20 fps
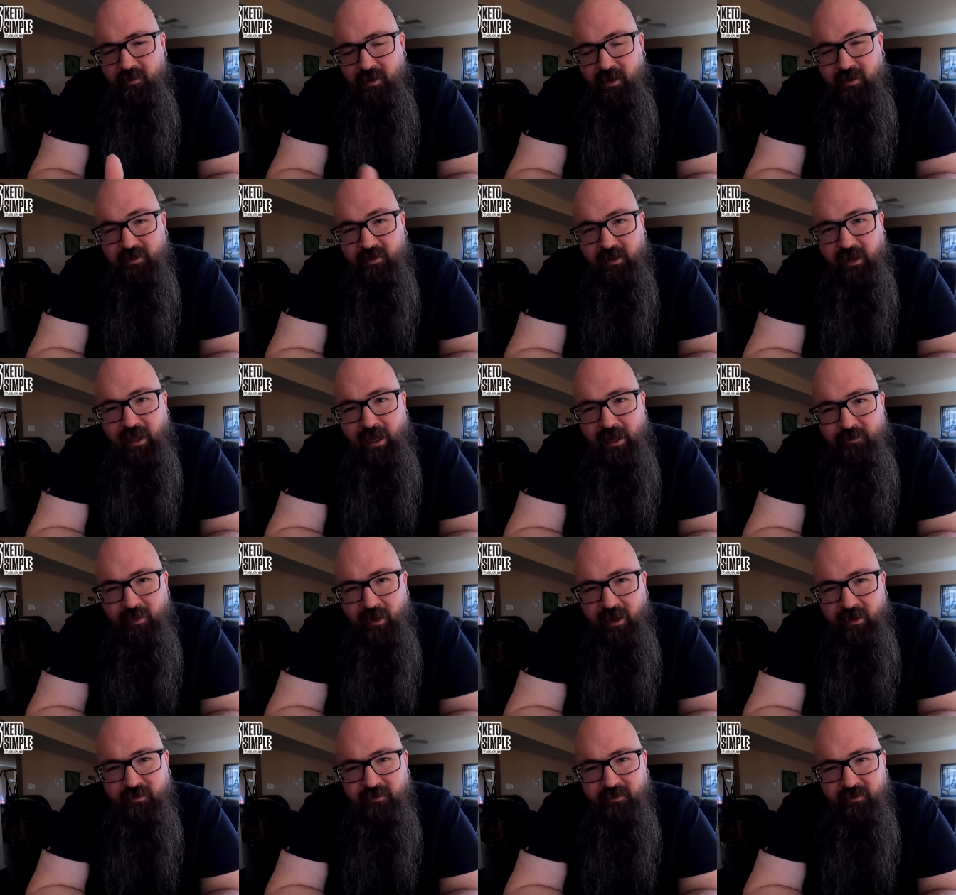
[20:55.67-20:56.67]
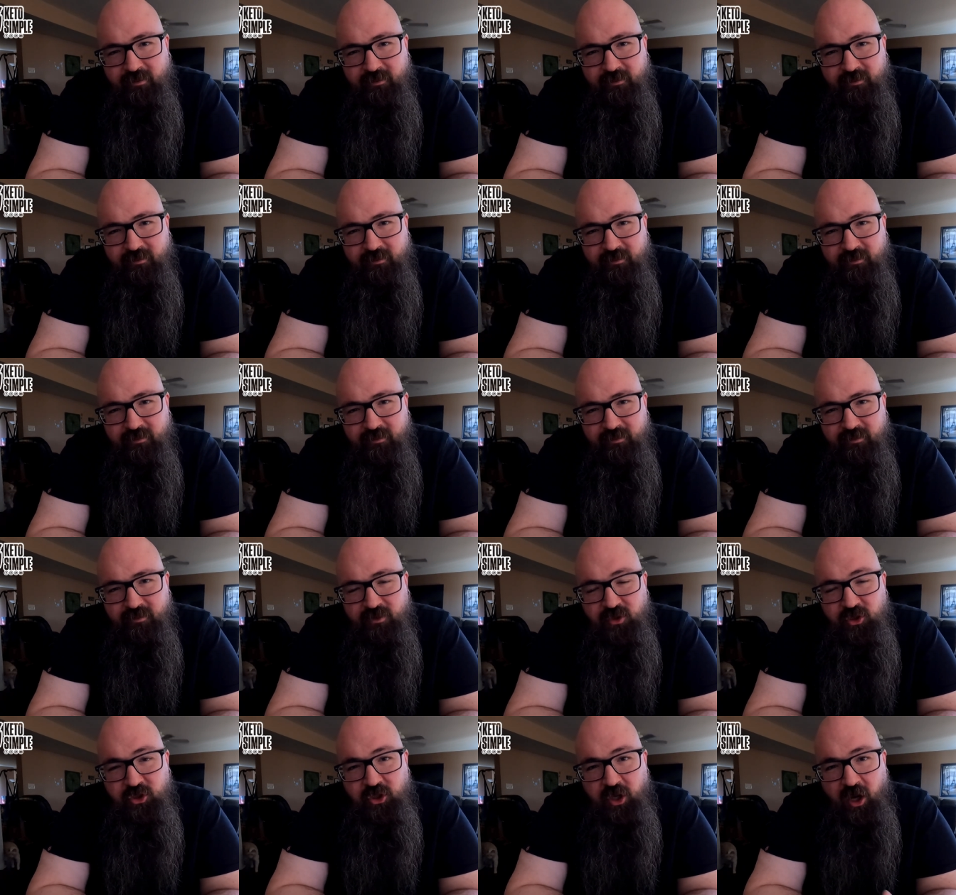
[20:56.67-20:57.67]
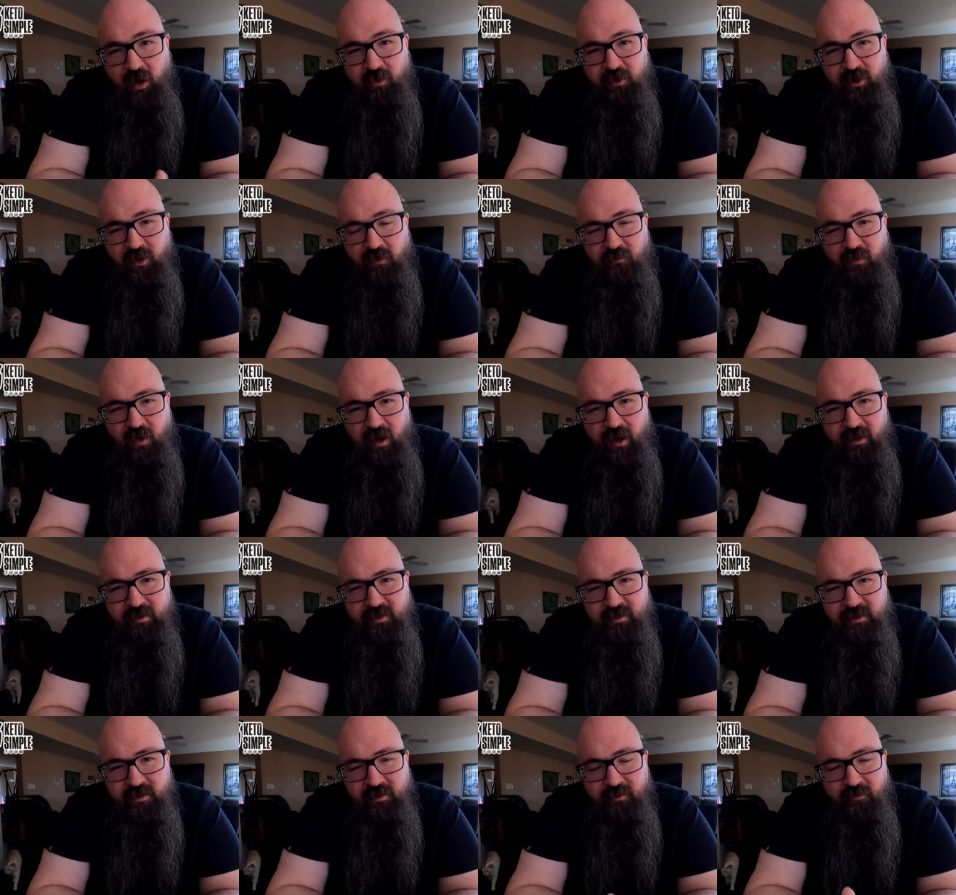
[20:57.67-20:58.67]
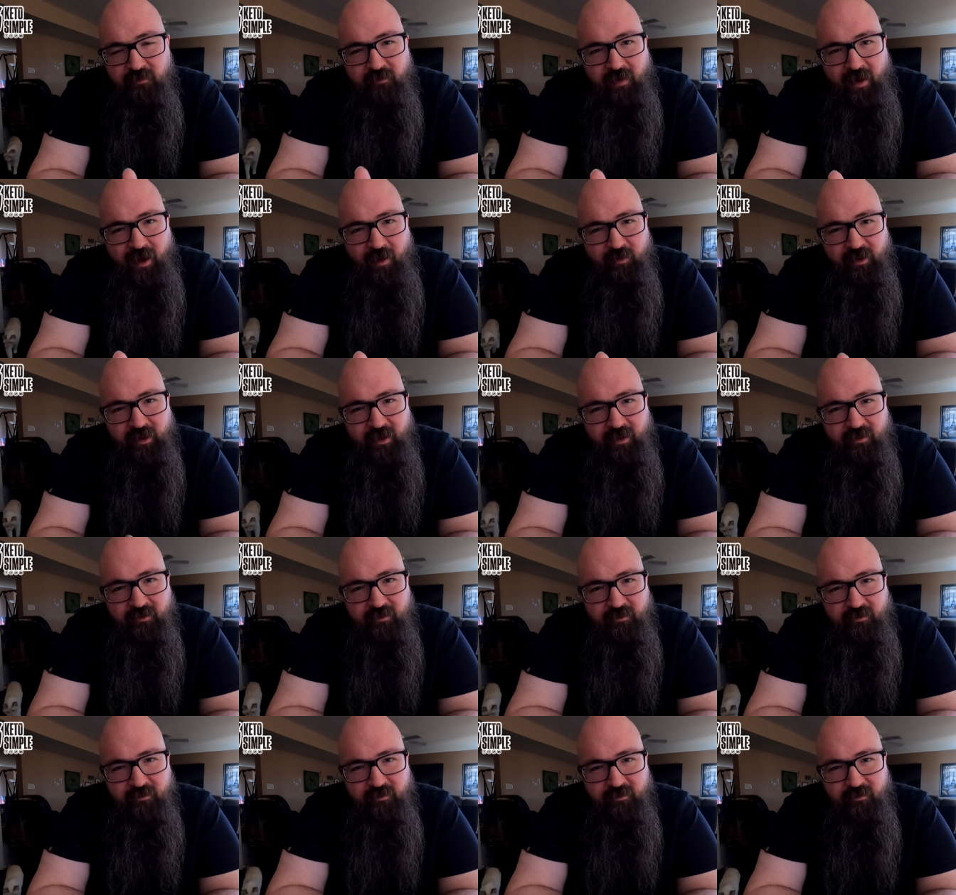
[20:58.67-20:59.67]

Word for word: Hit the like button, share with your friends, family.